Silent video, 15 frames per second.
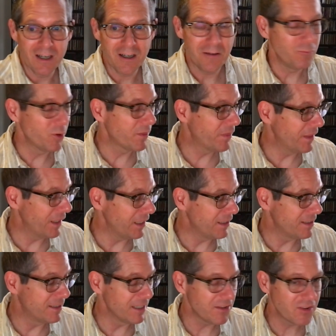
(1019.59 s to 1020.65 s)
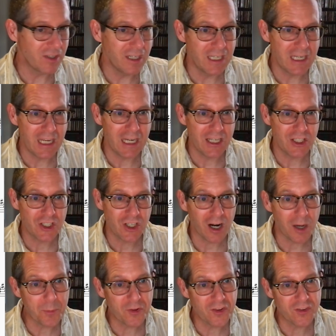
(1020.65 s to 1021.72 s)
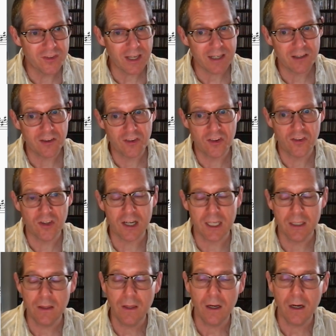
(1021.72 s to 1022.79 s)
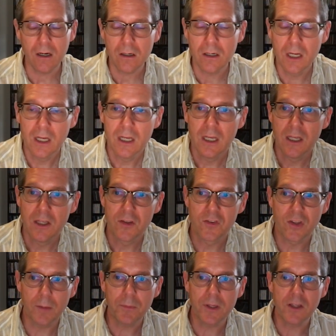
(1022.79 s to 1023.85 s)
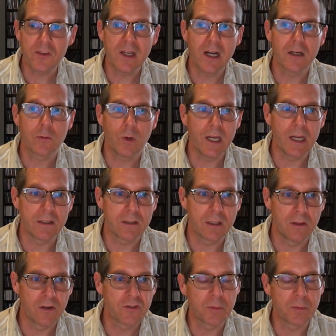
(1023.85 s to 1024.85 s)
With the dissonant E sharp stuck in there. Something's not right. There's some